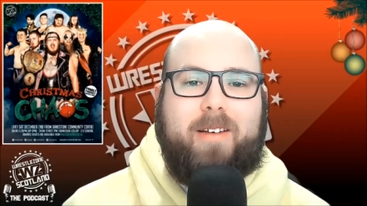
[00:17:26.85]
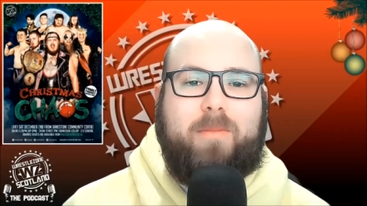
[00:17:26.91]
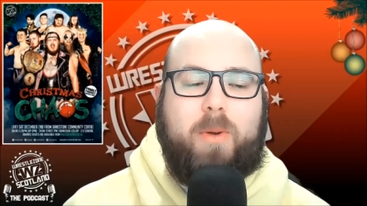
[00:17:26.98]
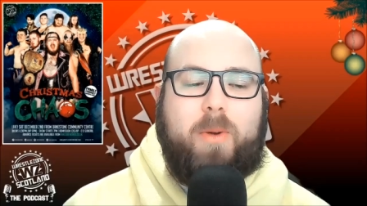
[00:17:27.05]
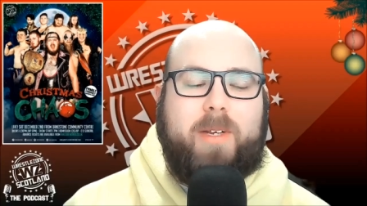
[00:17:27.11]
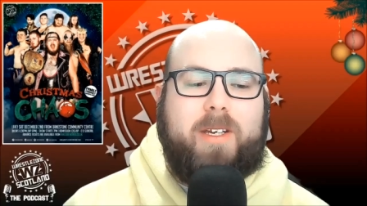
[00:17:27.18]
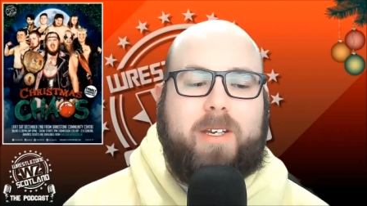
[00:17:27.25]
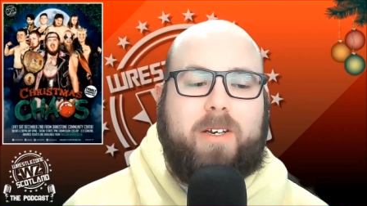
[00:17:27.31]

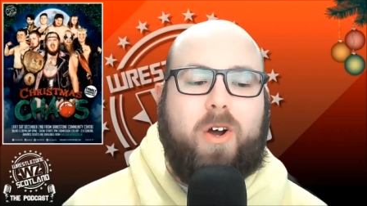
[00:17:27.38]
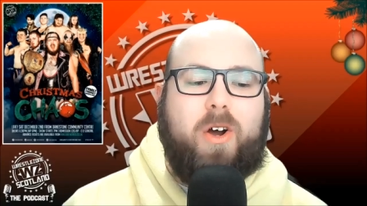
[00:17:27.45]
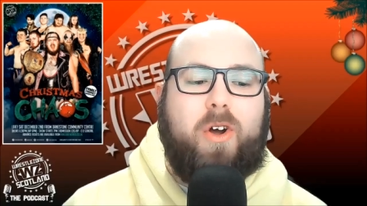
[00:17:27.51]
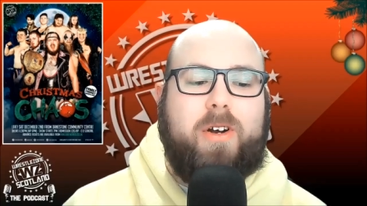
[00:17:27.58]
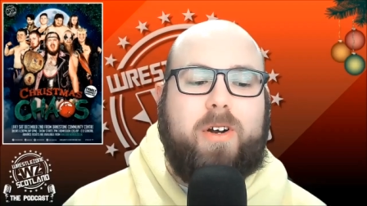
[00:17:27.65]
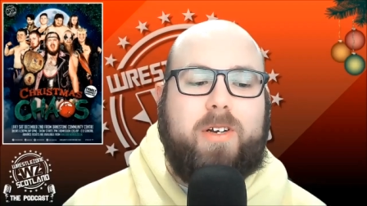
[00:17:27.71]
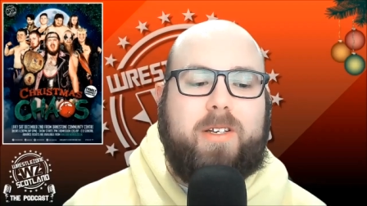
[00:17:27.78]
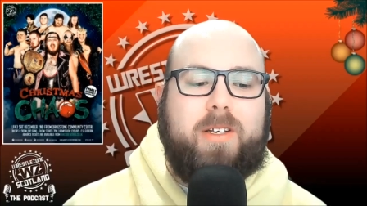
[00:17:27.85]
probably to
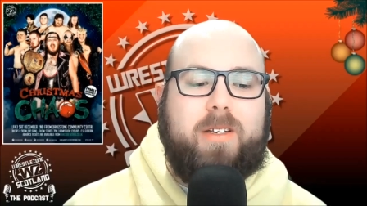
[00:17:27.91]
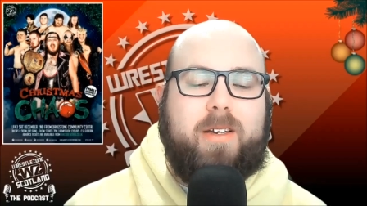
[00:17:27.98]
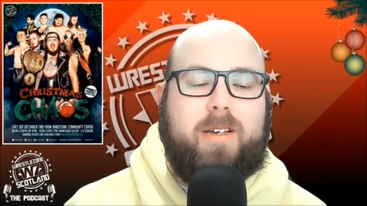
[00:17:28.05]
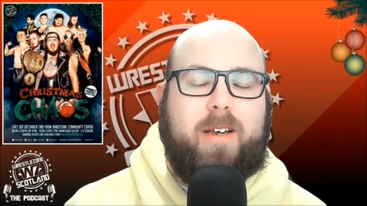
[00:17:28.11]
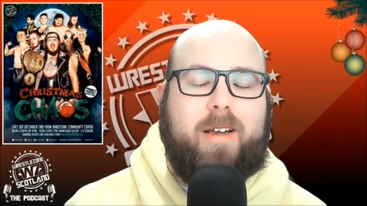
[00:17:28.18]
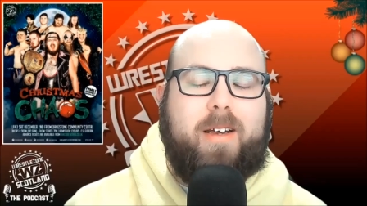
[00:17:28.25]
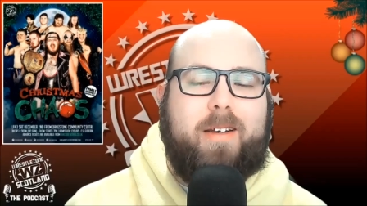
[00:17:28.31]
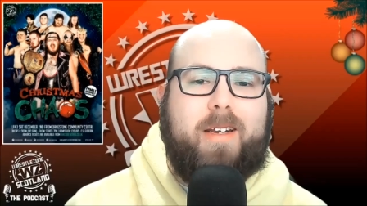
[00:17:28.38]
Connor's
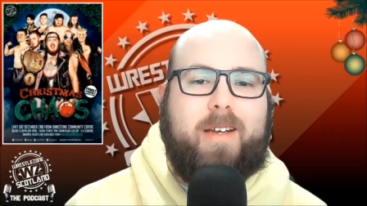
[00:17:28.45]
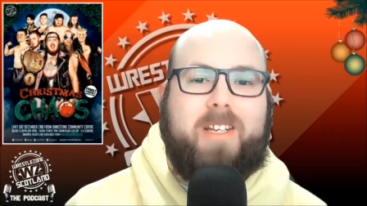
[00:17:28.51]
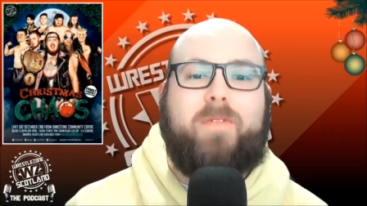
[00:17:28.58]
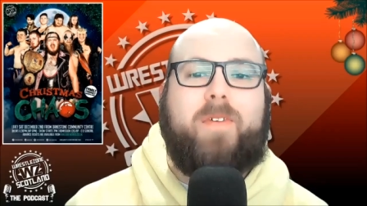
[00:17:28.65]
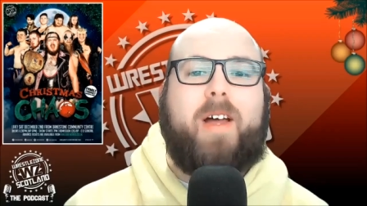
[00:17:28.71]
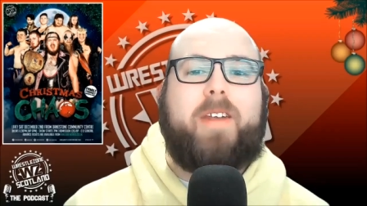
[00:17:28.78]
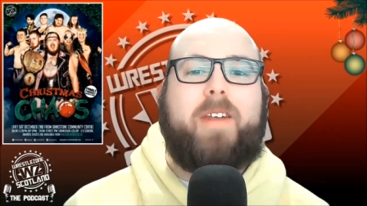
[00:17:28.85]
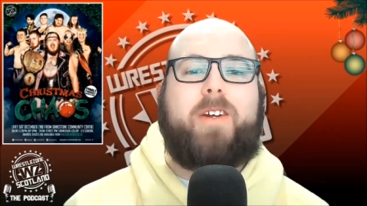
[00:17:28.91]
uh,
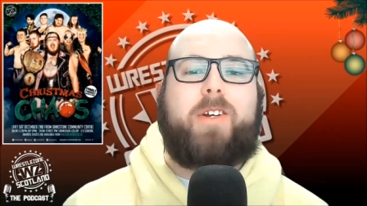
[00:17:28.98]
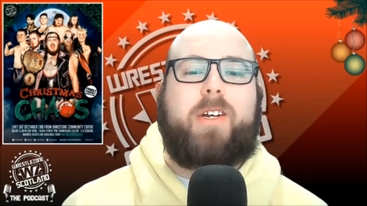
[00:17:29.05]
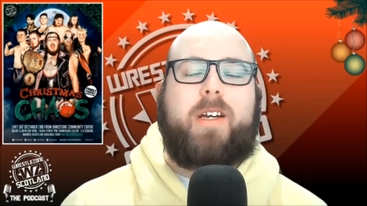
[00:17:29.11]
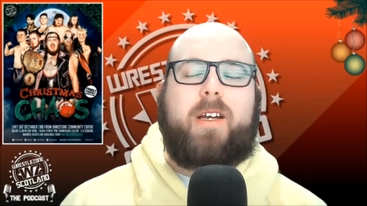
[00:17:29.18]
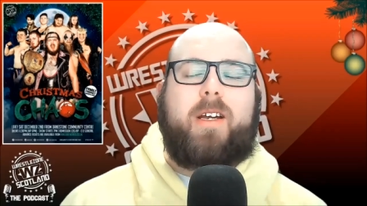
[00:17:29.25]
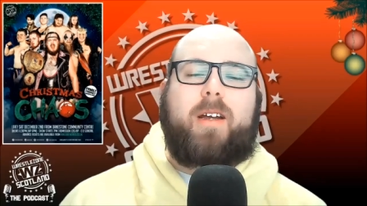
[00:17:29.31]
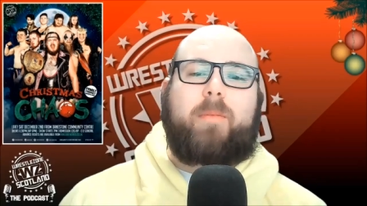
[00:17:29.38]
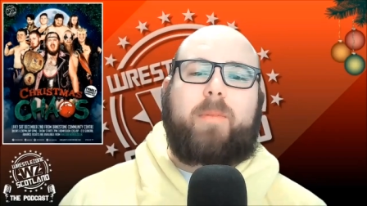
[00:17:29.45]
disadvantage
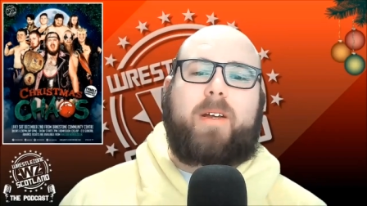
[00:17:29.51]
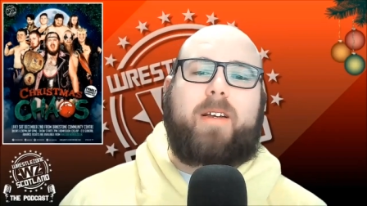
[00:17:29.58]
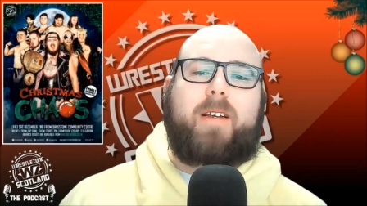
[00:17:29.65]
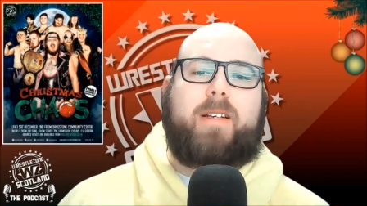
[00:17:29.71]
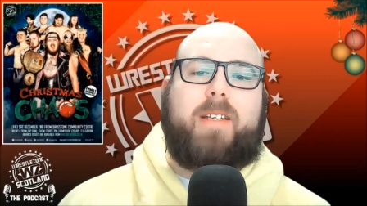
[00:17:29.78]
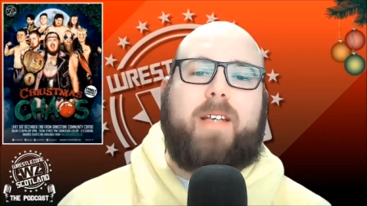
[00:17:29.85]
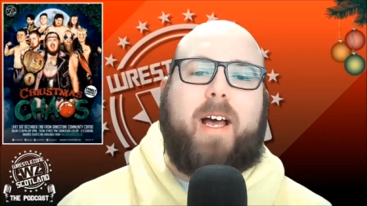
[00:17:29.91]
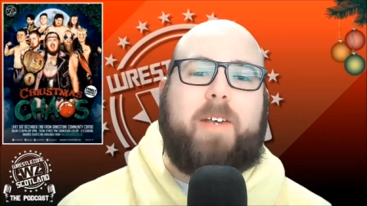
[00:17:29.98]

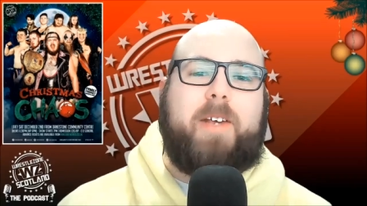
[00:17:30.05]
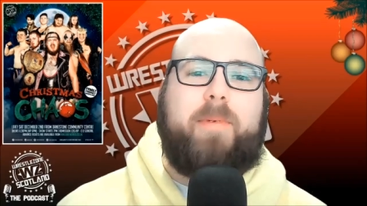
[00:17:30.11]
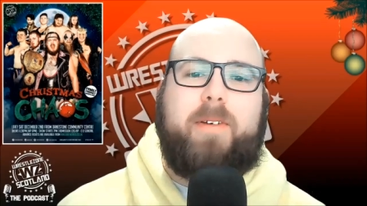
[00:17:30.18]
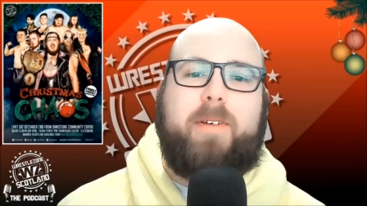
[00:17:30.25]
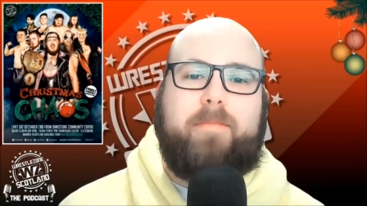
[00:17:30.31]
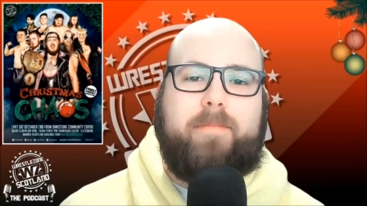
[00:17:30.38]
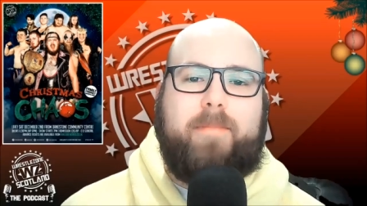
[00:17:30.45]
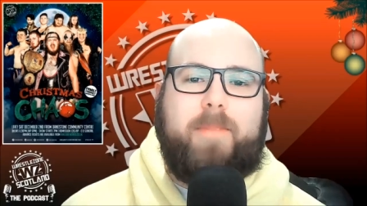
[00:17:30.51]
because
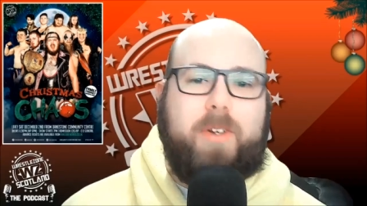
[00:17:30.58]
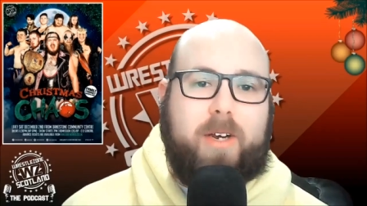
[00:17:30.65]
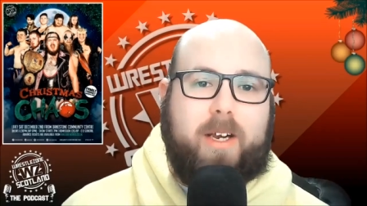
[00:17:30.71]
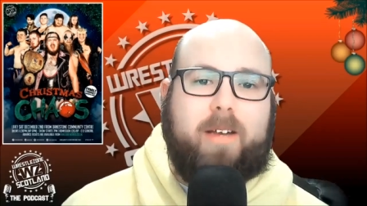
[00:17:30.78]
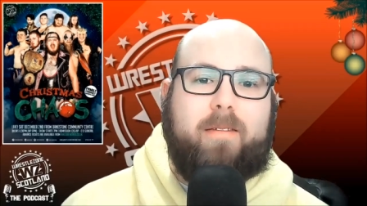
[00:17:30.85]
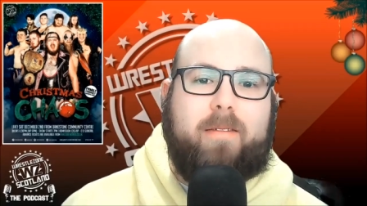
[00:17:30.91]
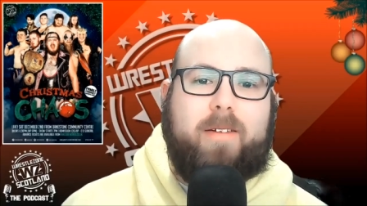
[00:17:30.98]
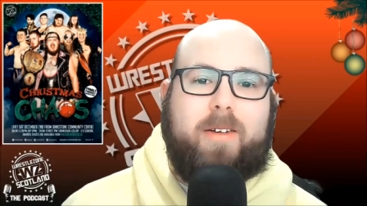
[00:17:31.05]
Aspen took
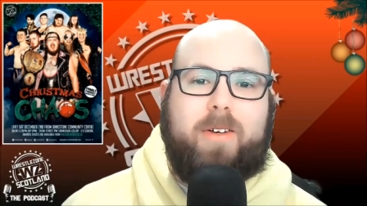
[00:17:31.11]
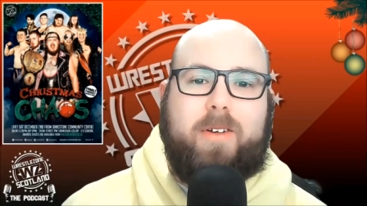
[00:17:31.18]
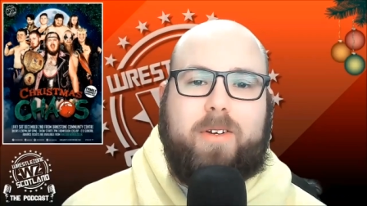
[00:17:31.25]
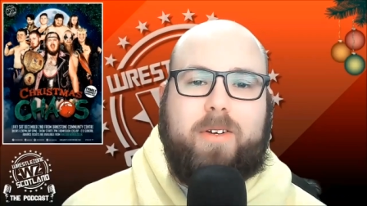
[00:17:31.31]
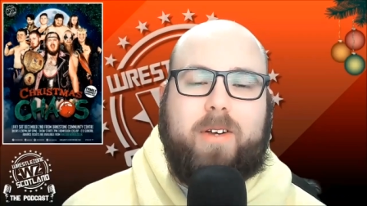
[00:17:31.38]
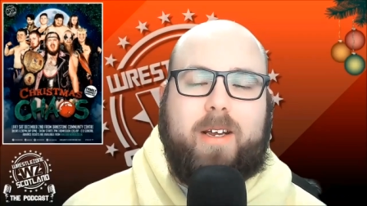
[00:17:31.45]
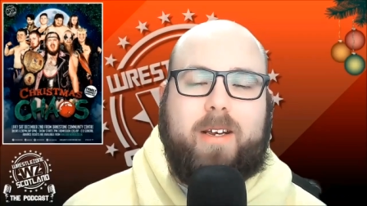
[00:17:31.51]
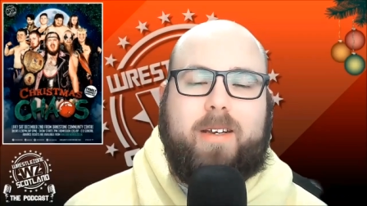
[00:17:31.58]
it to,
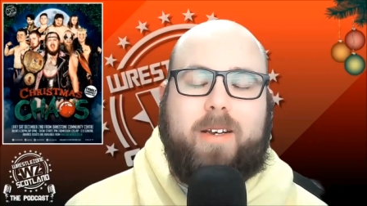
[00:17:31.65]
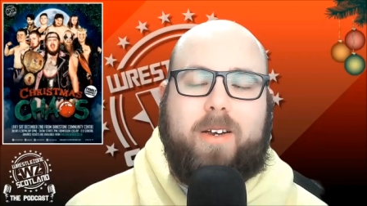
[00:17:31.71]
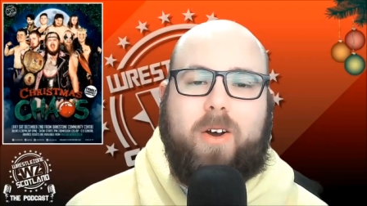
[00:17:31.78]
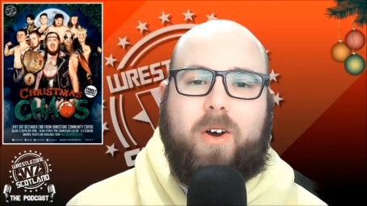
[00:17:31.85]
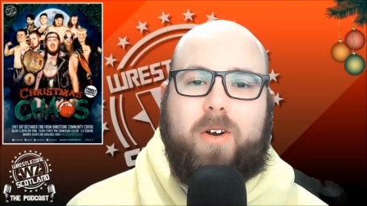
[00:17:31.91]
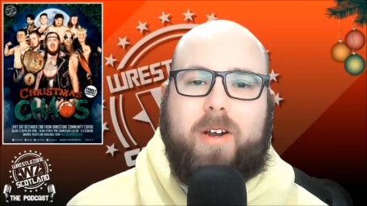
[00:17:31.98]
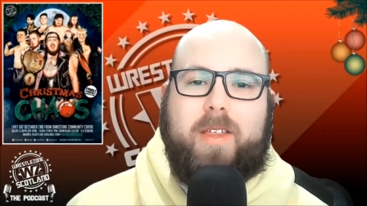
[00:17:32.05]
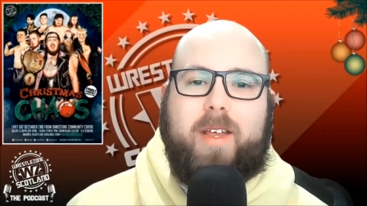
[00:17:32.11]
took it to
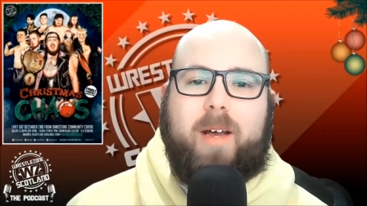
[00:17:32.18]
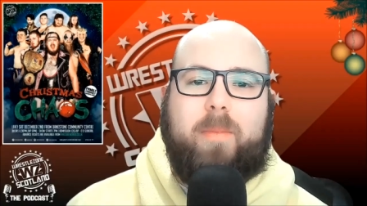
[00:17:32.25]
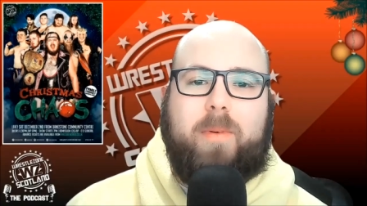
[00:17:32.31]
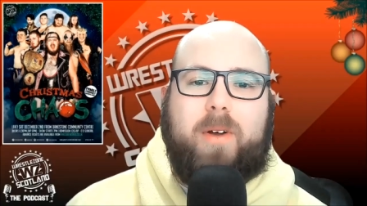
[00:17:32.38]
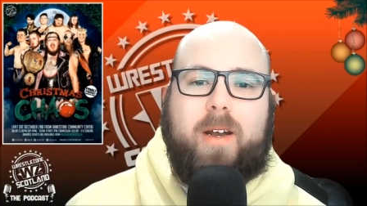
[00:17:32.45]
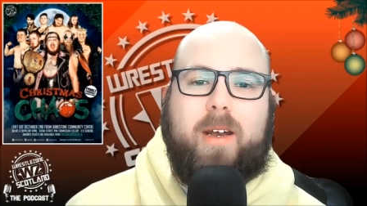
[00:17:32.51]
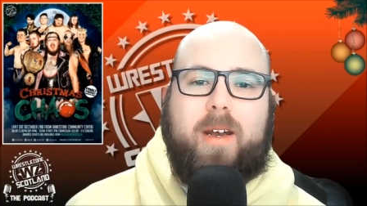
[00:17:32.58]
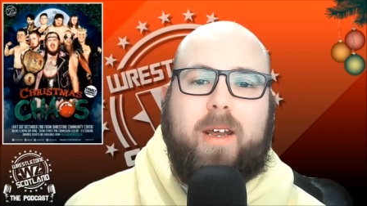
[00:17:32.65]
Connor at that
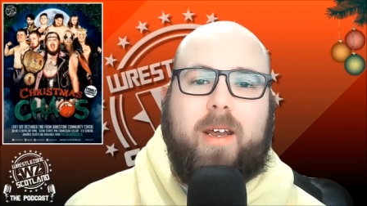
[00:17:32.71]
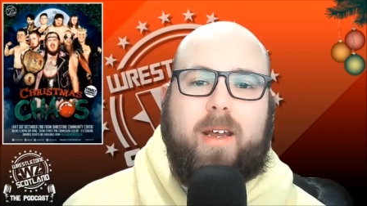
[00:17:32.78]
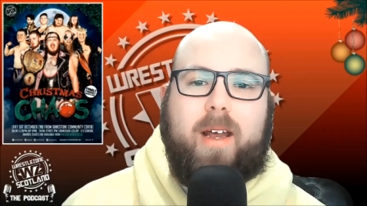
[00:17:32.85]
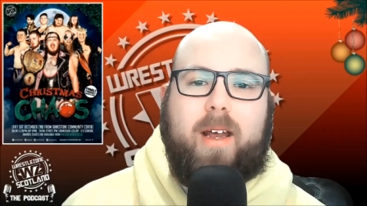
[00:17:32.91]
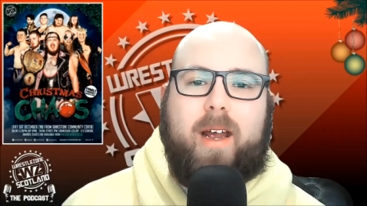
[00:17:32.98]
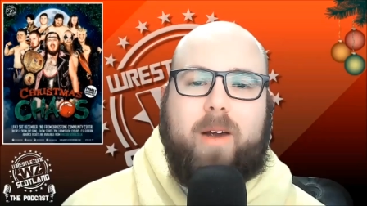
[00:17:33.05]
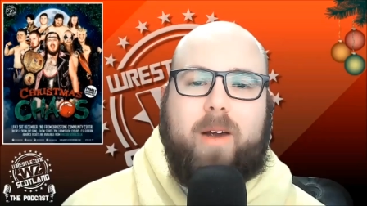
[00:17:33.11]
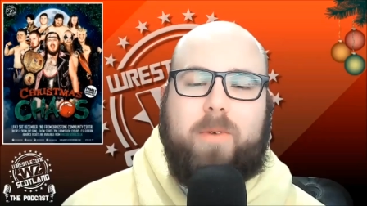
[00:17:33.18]
point
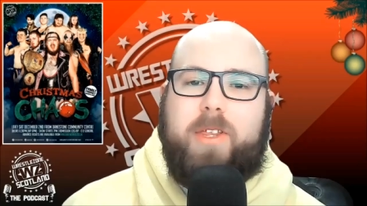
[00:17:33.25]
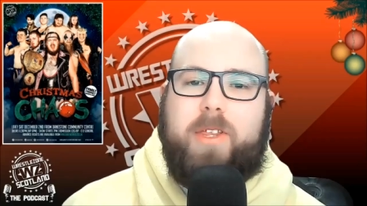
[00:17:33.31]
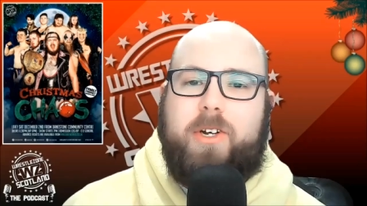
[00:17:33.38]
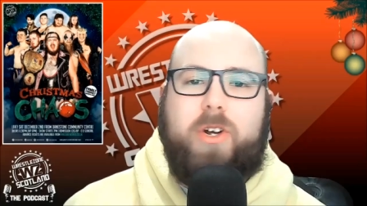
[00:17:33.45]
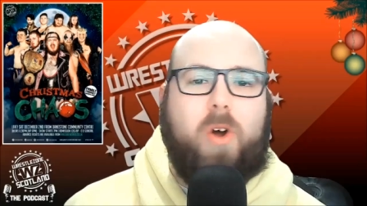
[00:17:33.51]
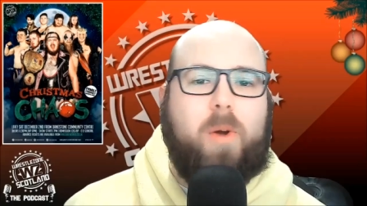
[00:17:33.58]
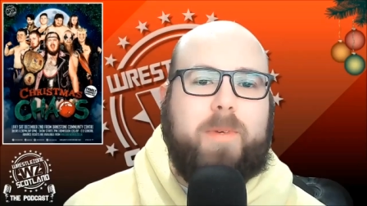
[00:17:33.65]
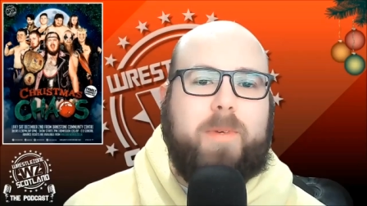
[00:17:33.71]
uh, with the
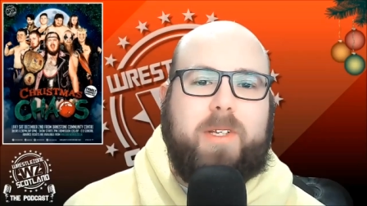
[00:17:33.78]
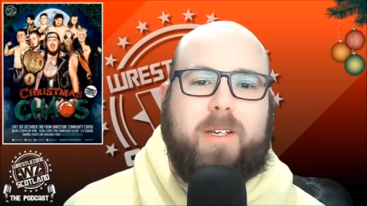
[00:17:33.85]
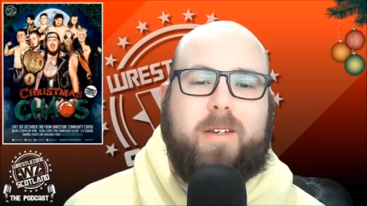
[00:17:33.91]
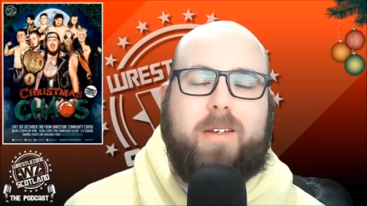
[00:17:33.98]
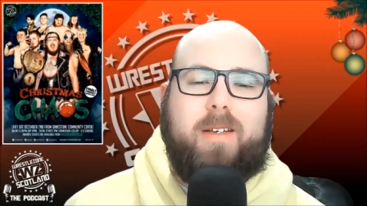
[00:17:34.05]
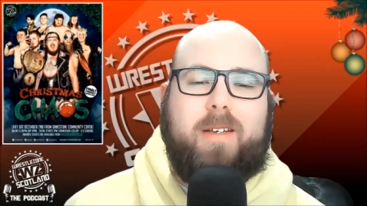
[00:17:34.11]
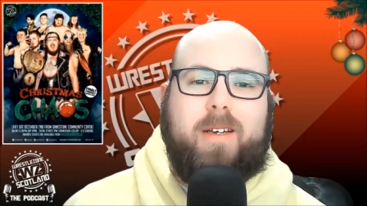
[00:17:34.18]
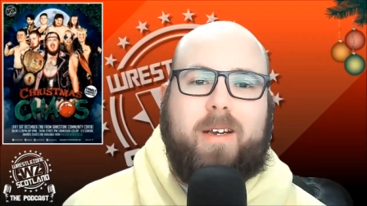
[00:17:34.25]
chops
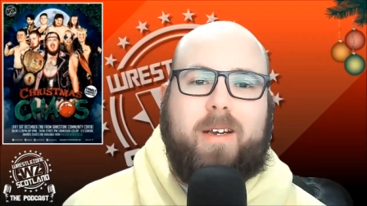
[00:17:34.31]
and